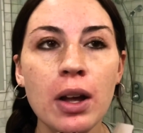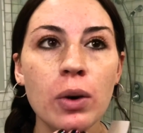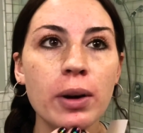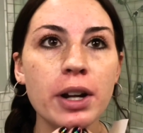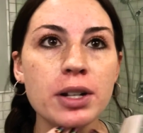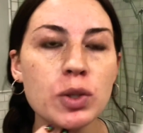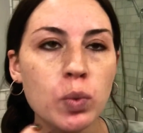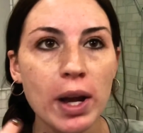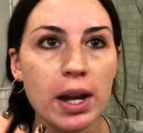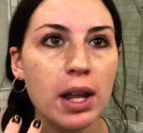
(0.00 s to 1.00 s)
or you're
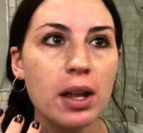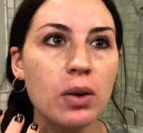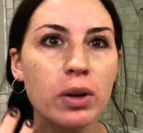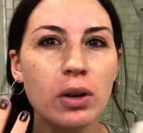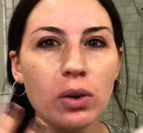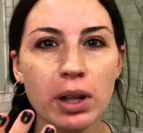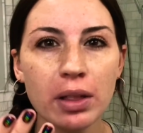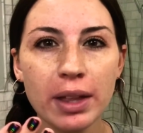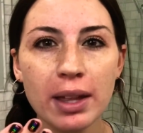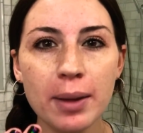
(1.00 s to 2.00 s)
sweating, or you're
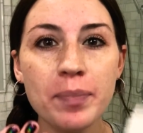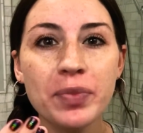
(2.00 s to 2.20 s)
oily,